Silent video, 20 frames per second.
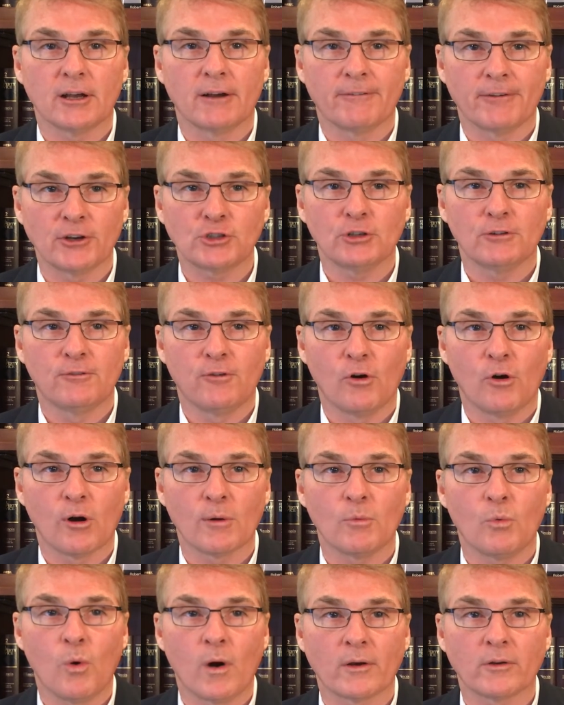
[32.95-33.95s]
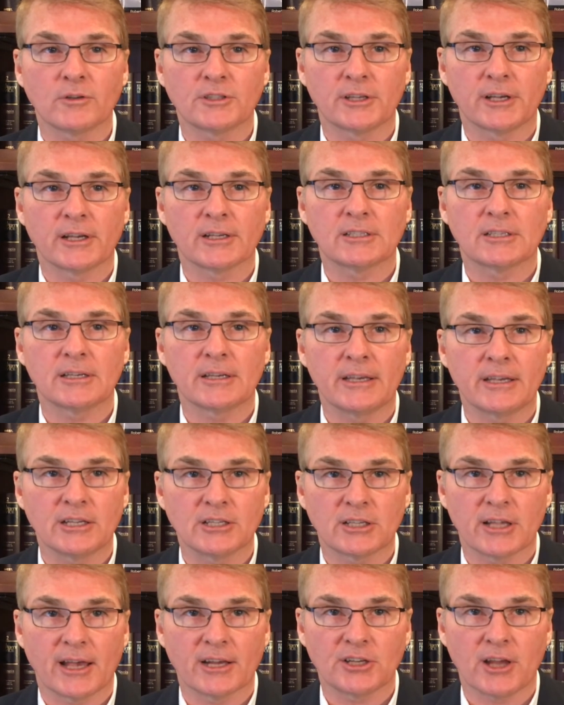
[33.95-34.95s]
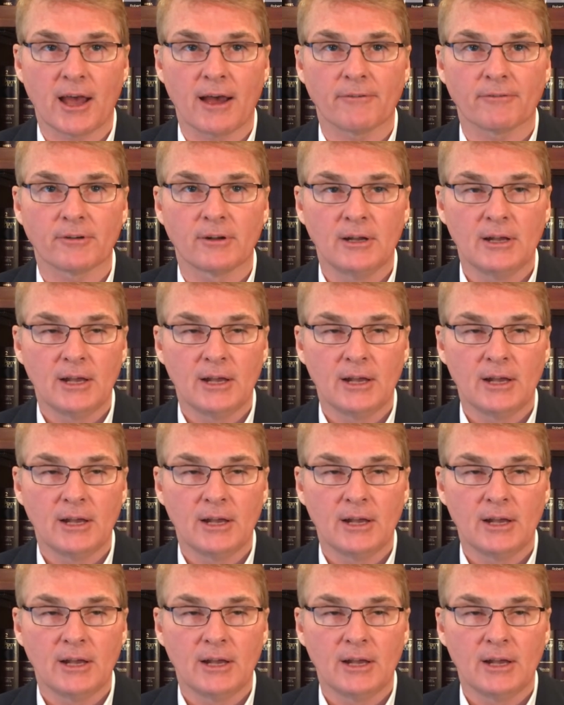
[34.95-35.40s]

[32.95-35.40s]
Official Form 106 E/F.